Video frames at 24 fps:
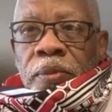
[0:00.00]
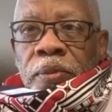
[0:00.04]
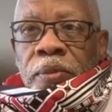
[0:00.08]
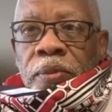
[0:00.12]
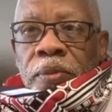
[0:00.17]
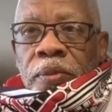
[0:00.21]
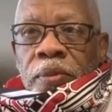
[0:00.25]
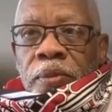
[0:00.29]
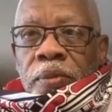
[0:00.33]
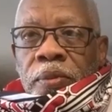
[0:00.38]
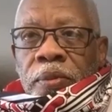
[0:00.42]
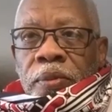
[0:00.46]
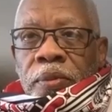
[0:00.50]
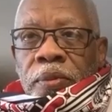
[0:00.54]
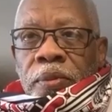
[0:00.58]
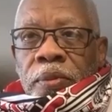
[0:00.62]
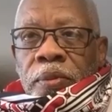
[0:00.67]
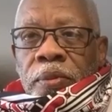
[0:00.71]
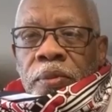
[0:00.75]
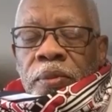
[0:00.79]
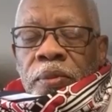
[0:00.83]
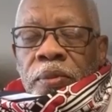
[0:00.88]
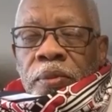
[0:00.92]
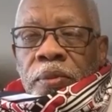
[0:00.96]

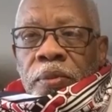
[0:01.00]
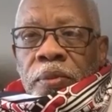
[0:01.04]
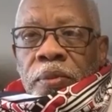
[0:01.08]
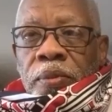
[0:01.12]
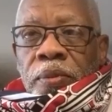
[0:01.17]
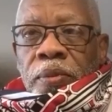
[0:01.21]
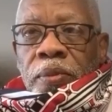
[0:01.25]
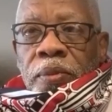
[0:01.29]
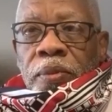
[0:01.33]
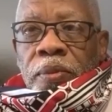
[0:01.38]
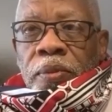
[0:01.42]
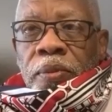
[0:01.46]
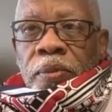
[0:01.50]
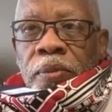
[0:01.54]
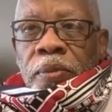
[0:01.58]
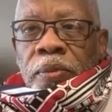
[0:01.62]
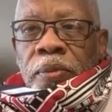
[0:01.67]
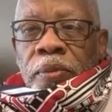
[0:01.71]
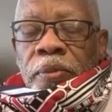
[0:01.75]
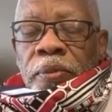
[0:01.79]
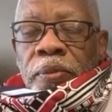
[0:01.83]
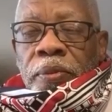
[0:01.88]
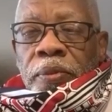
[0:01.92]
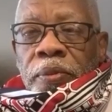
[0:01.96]

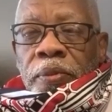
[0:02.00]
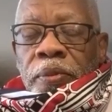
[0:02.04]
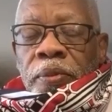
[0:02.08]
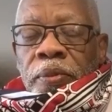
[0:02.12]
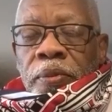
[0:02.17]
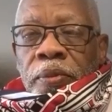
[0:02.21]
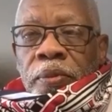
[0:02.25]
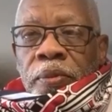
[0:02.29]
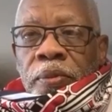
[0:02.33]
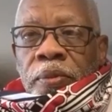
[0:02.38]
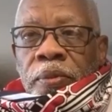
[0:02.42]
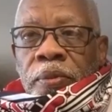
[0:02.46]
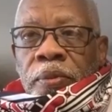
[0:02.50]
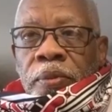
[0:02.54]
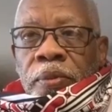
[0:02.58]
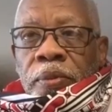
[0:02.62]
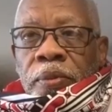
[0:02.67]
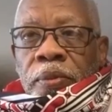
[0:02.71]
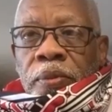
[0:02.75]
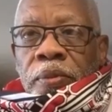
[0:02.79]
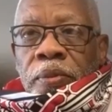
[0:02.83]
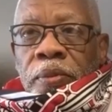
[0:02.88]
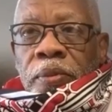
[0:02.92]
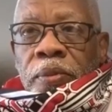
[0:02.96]

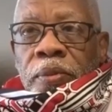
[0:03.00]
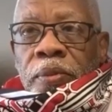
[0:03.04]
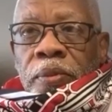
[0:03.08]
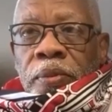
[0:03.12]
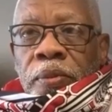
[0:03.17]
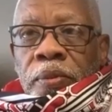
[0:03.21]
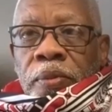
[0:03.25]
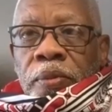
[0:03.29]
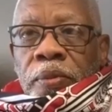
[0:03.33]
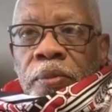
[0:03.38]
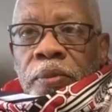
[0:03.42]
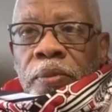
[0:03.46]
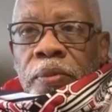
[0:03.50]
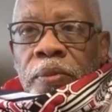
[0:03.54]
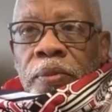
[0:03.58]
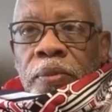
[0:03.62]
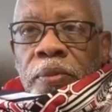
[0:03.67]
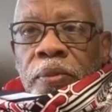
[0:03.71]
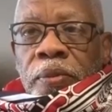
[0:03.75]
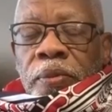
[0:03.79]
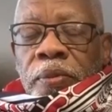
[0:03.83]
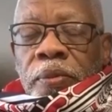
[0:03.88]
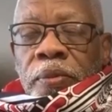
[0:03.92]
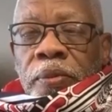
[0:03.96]

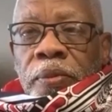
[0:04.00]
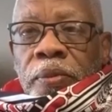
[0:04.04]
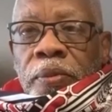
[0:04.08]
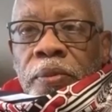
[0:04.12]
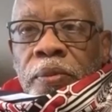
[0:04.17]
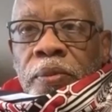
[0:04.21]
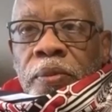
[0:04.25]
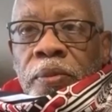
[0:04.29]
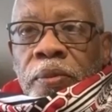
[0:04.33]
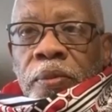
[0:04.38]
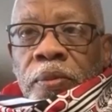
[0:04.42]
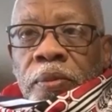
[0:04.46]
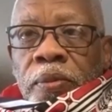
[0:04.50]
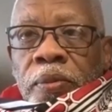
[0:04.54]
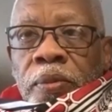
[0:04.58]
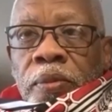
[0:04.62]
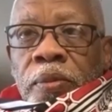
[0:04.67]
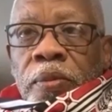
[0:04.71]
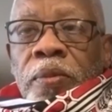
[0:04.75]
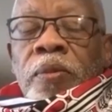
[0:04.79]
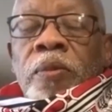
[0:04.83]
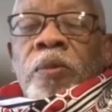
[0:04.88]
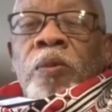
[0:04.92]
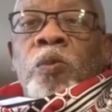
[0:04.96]

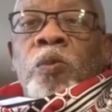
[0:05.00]
No words are spoken by the person on screen.